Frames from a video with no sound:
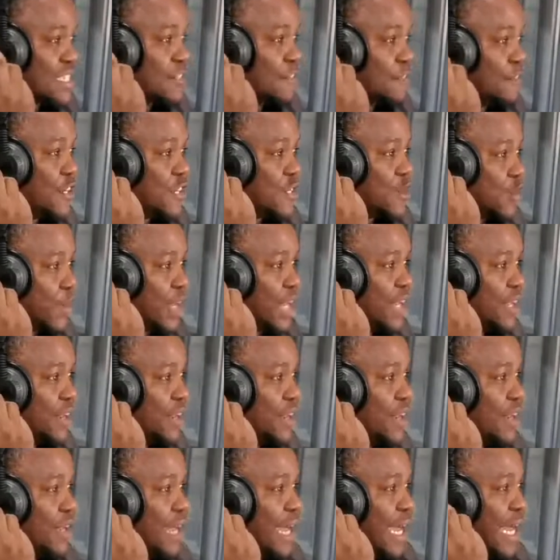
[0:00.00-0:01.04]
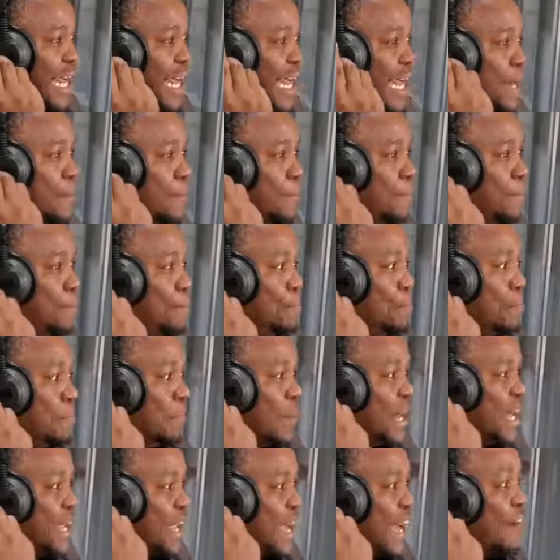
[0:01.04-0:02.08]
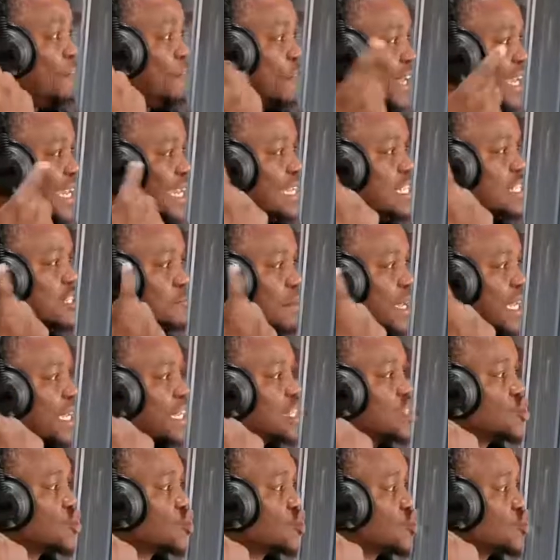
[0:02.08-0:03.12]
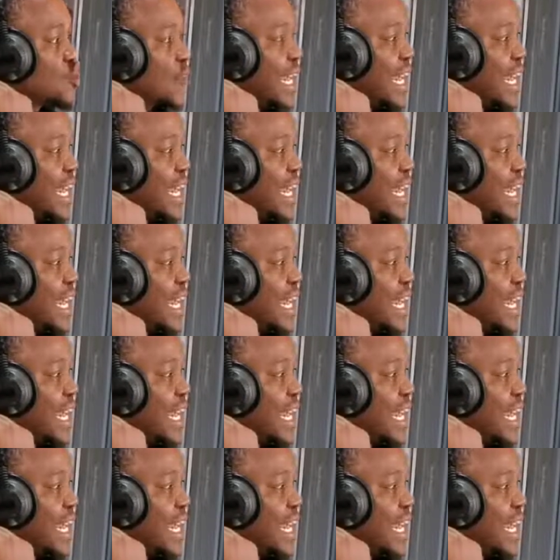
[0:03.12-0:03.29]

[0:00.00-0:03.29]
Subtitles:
Is the first one. But Africa is making